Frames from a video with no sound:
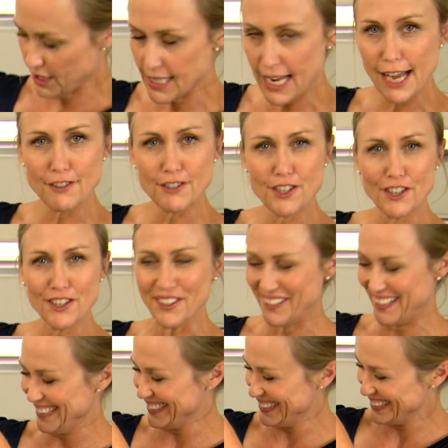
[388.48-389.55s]
sound
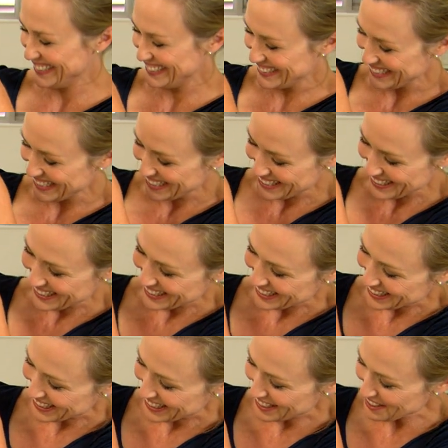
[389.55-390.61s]
too.
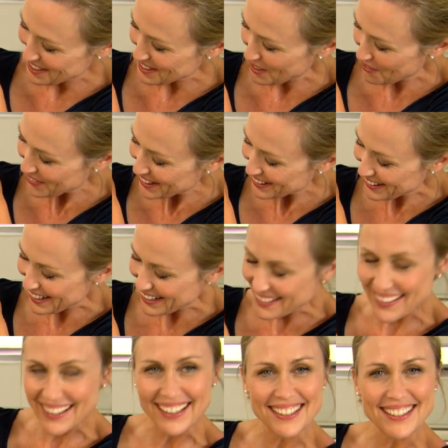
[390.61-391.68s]
You know, something
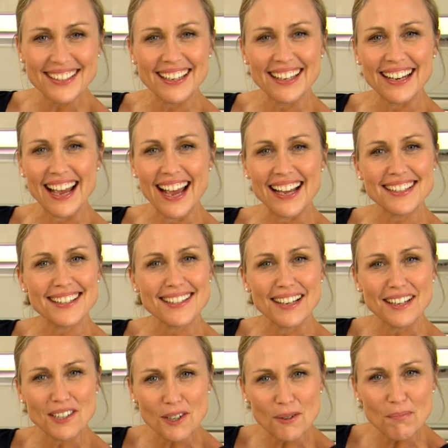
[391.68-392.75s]
like this can add
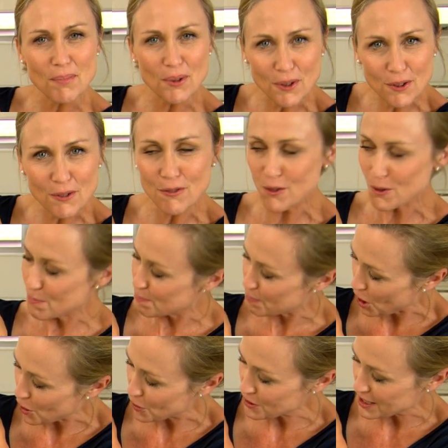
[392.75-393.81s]
such a beautiful,
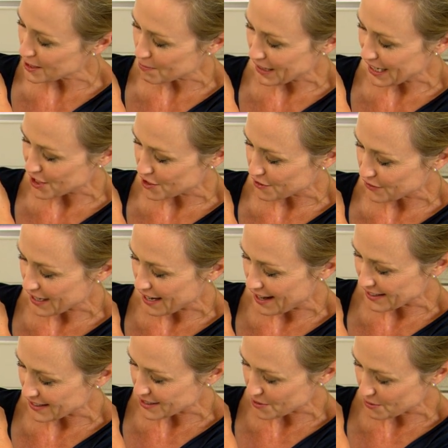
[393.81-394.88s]
bold splash of
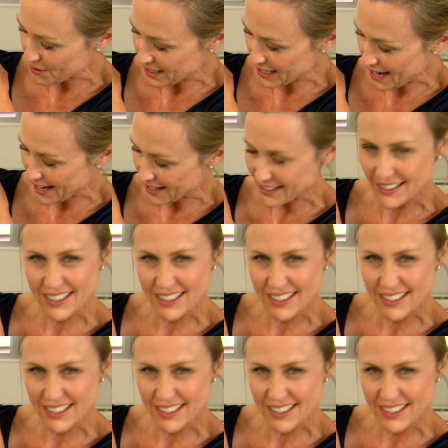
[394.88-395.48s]
colour to a garden.